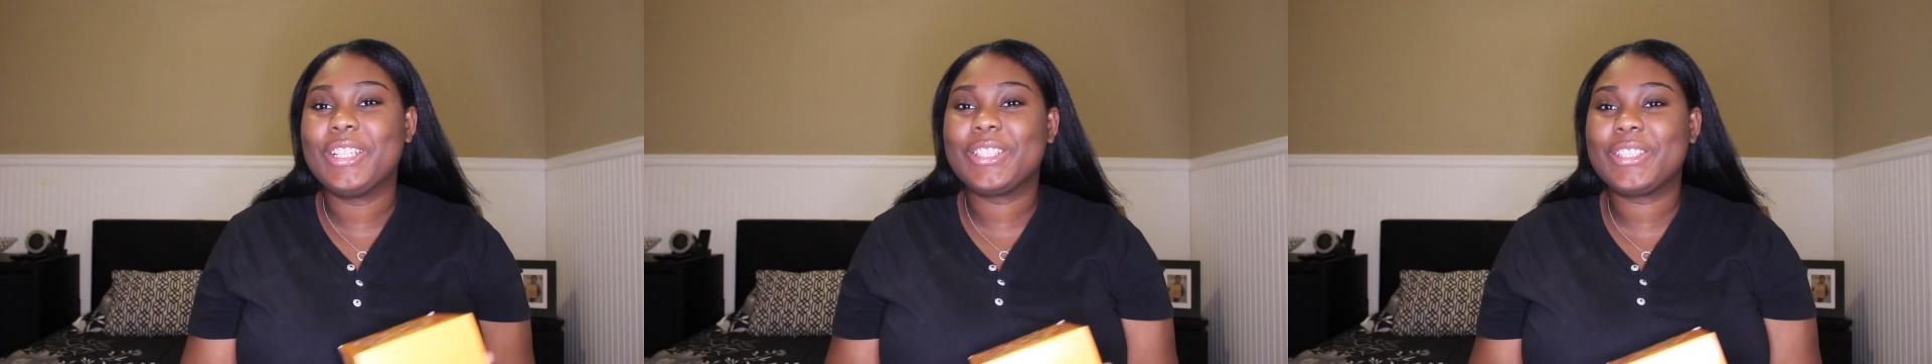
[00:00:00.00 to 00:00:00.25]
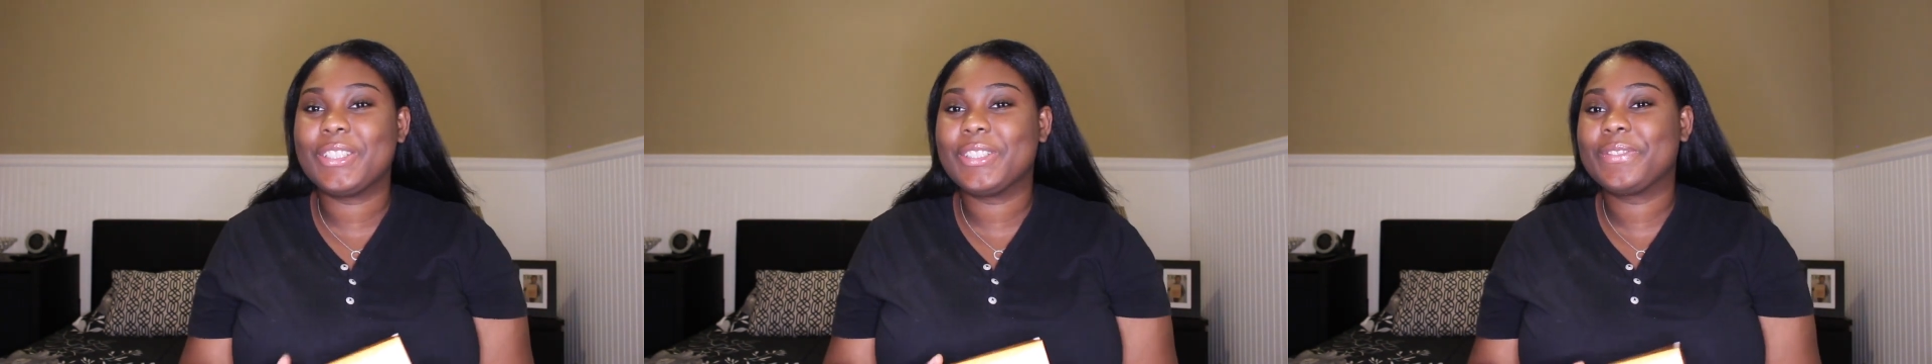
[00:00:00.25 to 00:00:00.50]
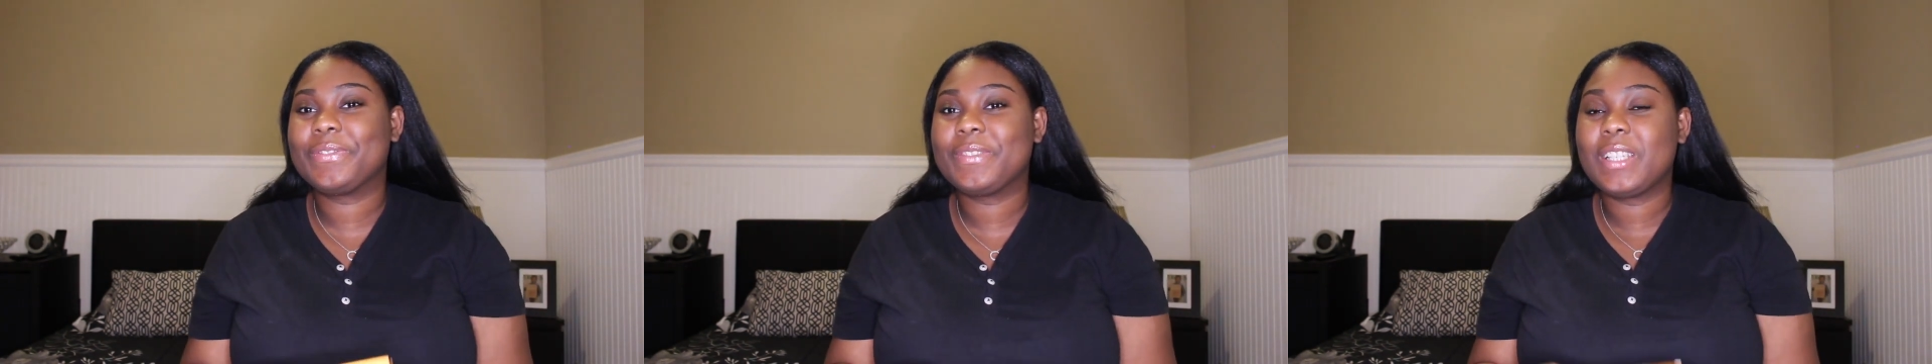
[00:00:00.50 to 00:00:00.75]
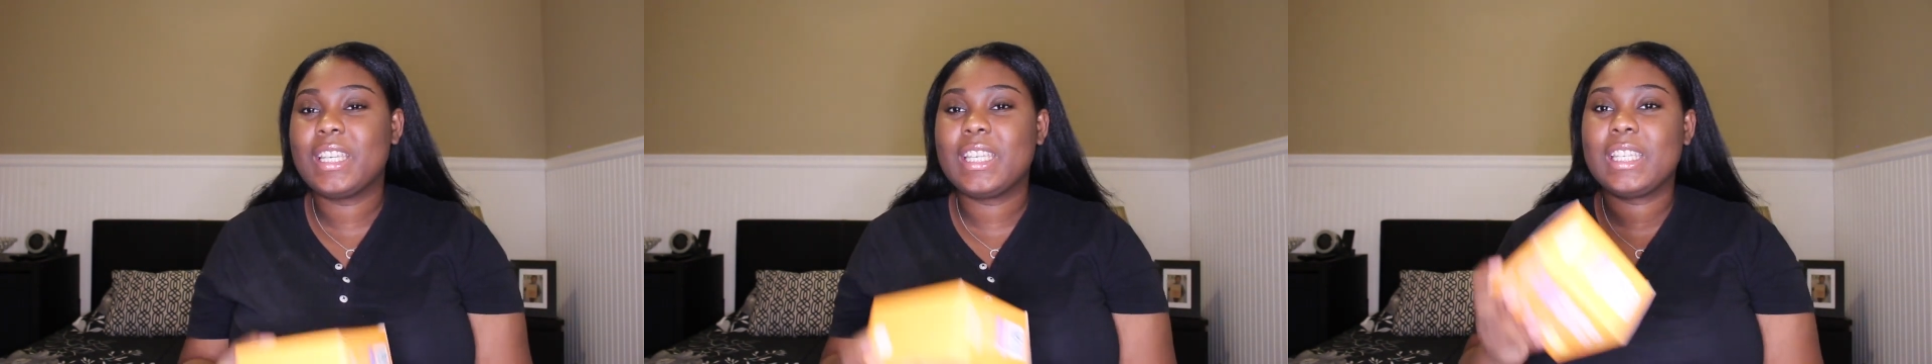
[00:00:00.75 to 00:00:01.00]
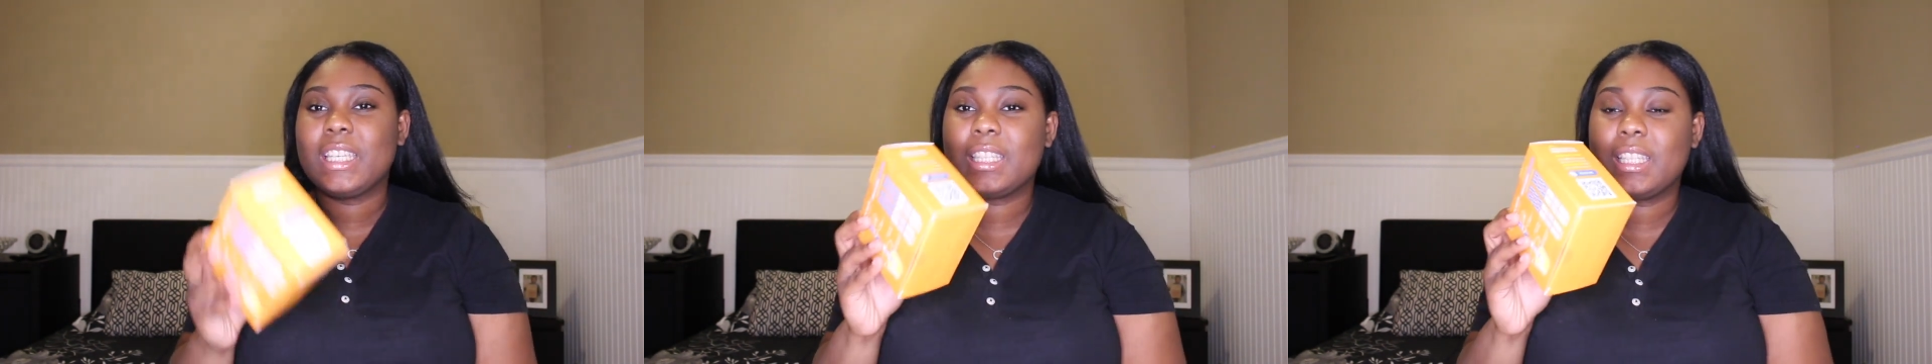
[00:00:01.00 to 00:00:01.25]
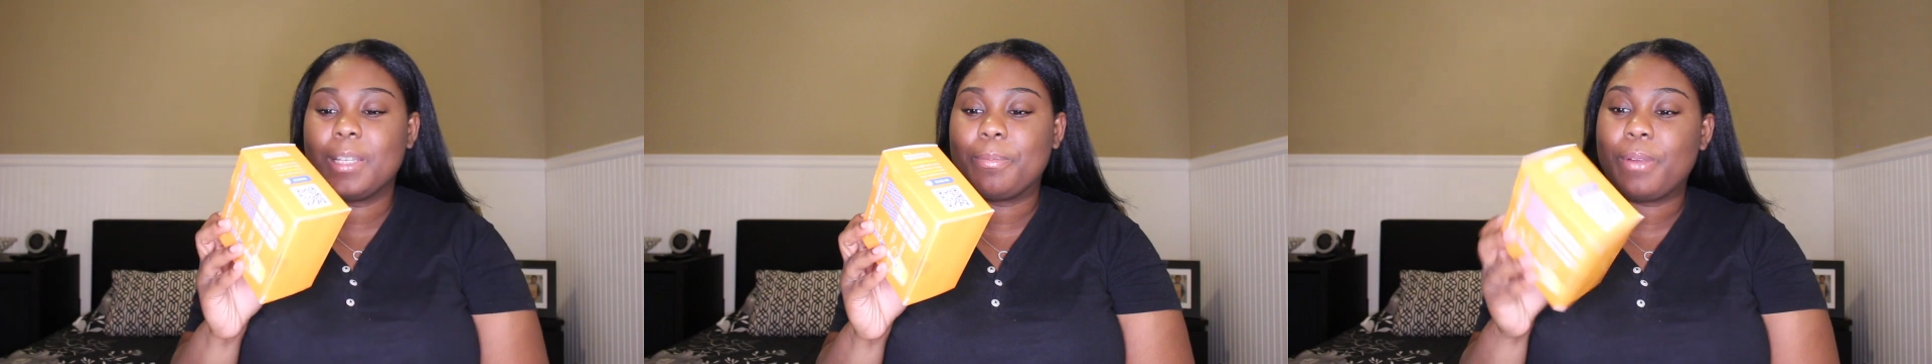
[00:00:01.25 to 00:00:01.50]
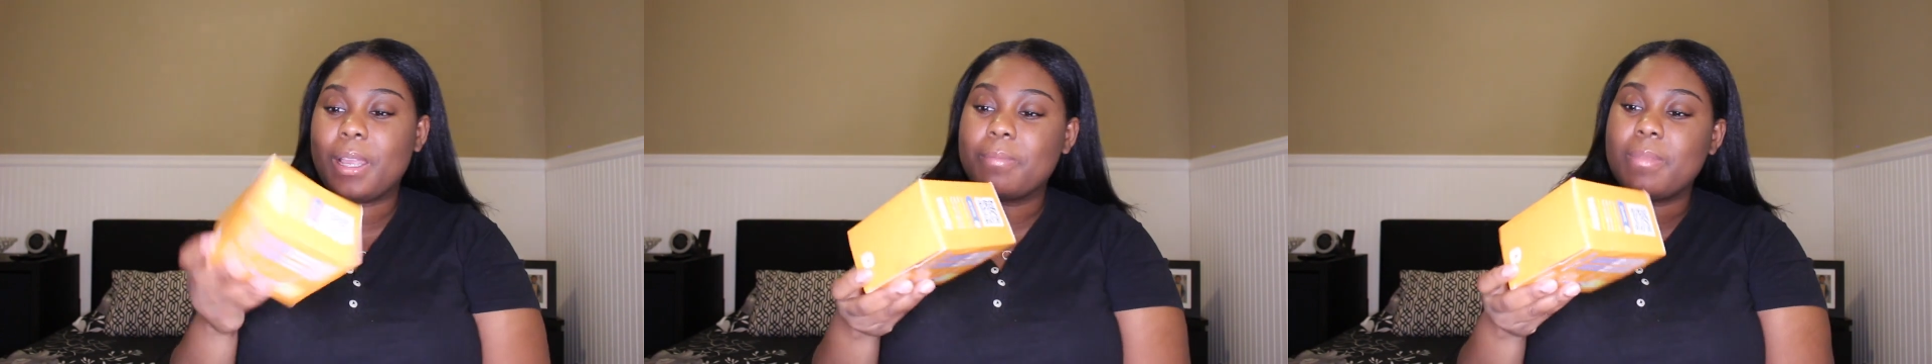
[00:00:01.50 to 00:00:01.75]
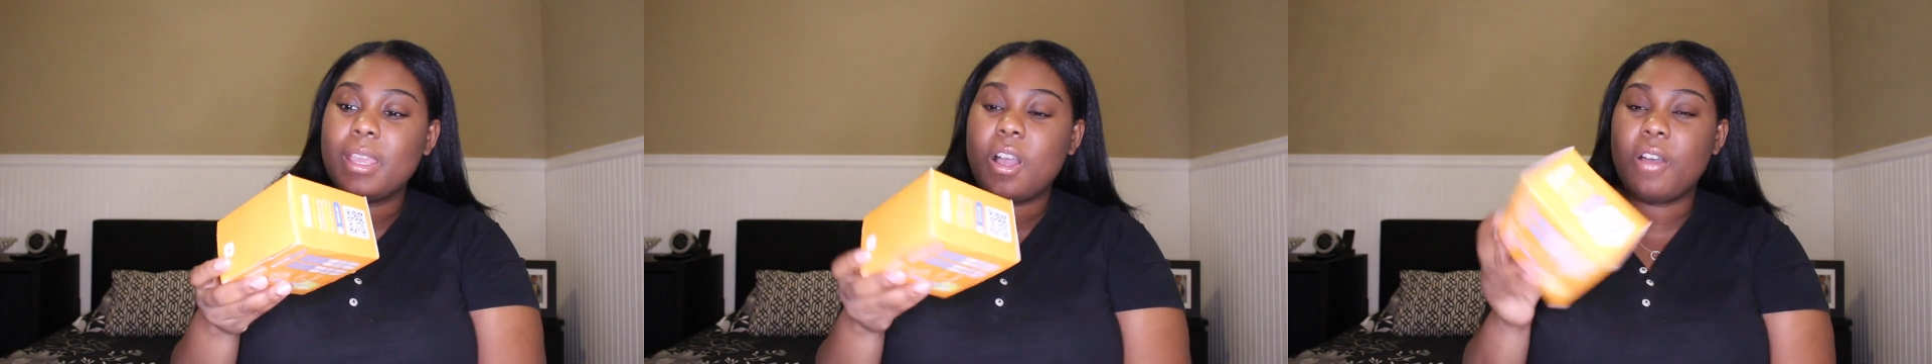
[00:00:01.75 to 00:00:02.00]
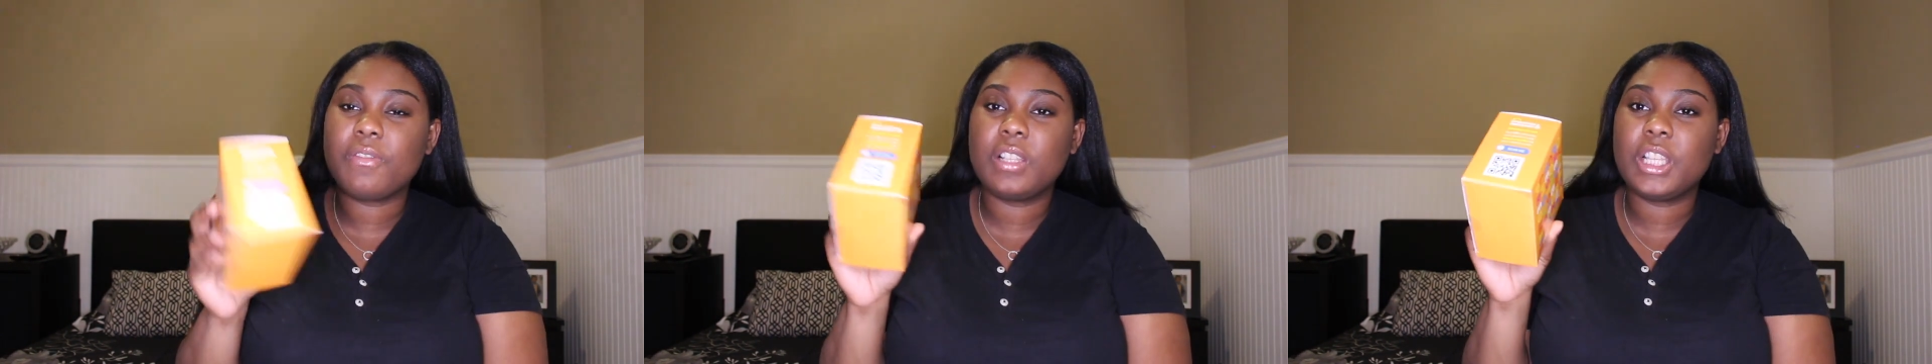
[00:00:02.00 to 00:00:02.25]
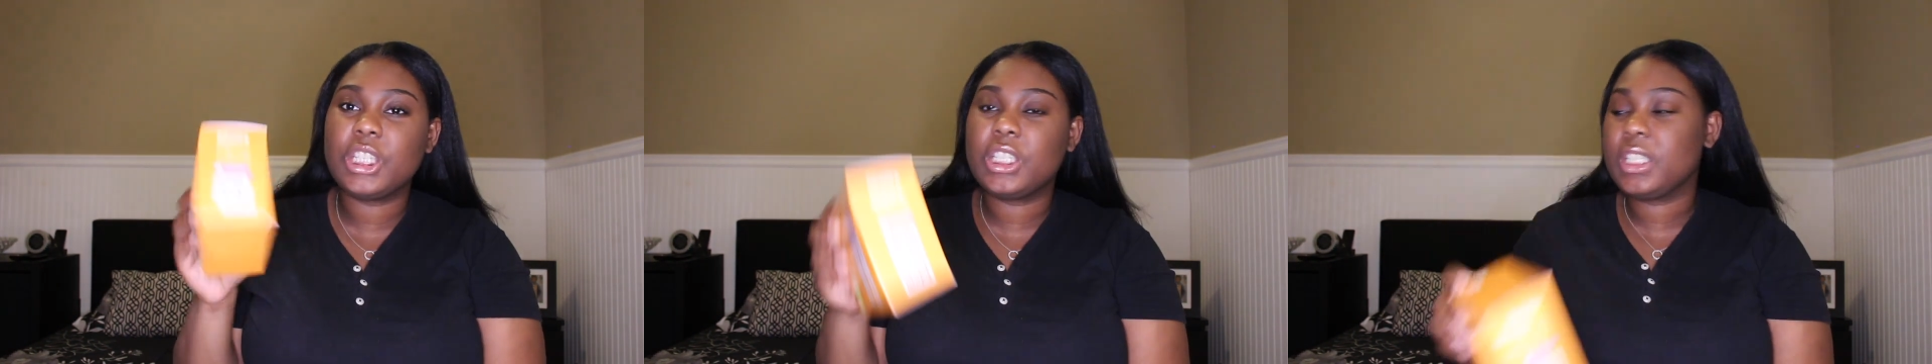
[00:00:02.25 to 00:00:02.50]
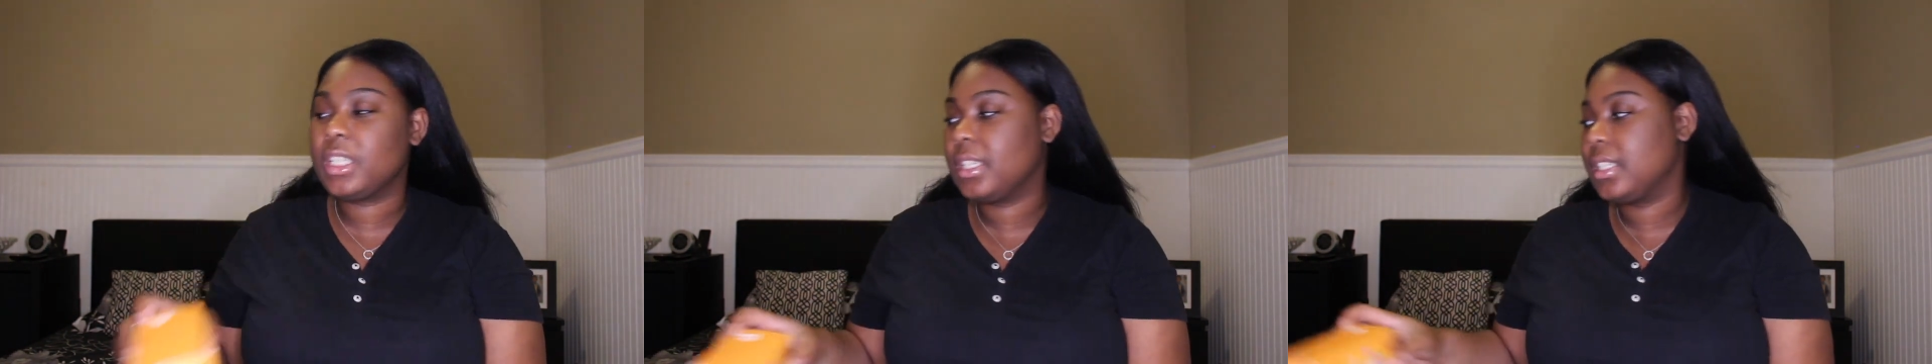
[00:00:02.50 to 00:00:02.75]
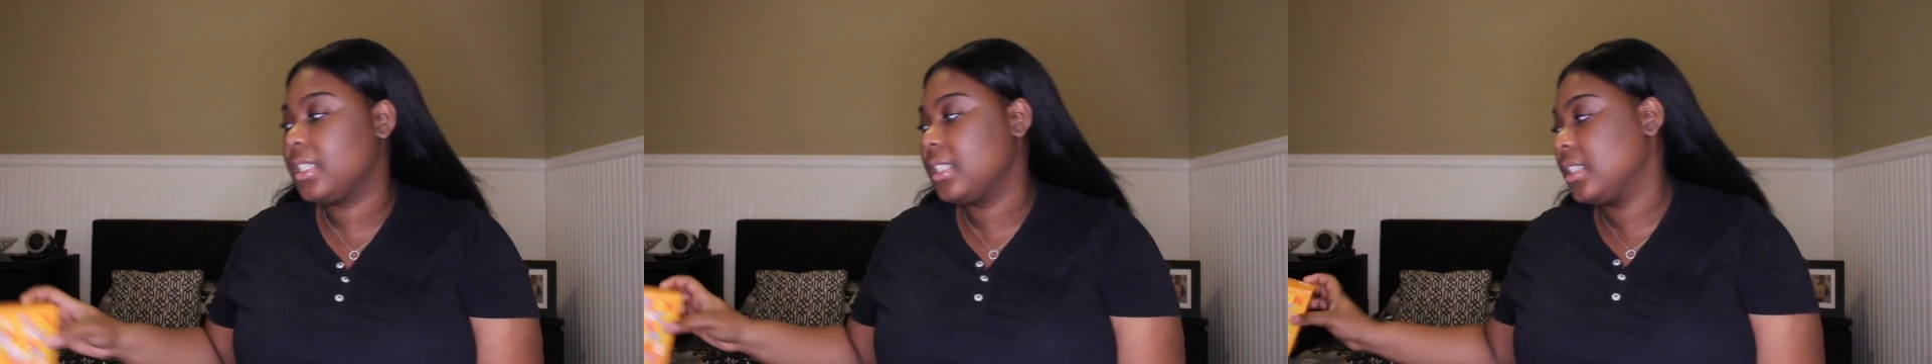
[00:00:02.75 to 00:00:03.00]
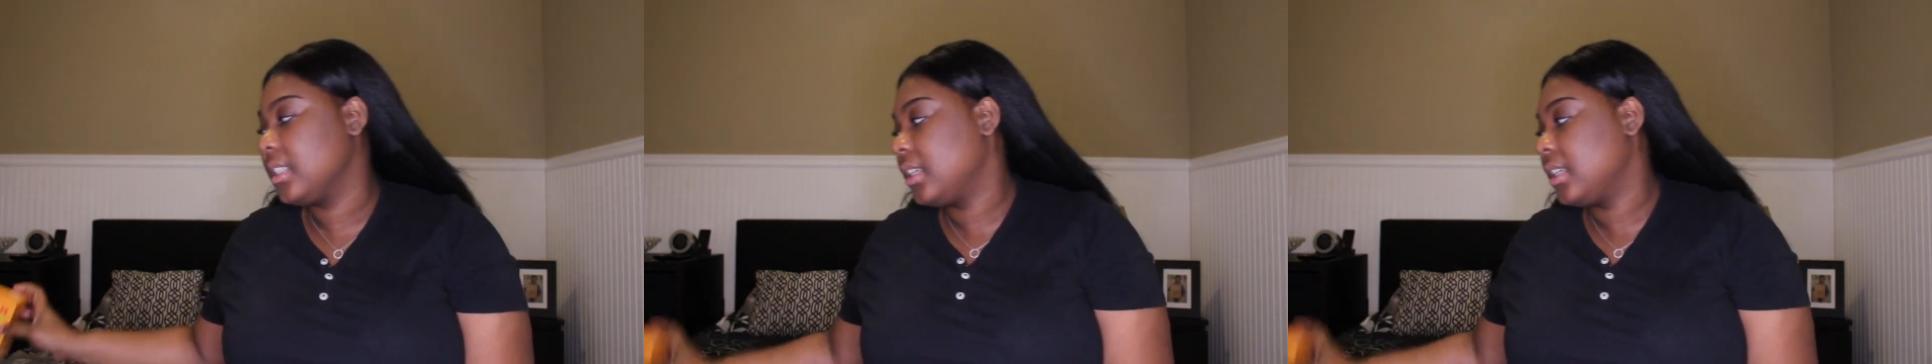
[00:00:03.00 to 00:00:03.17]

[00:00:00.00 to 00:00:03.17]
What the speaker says: So get the Pregmate ovulation kits.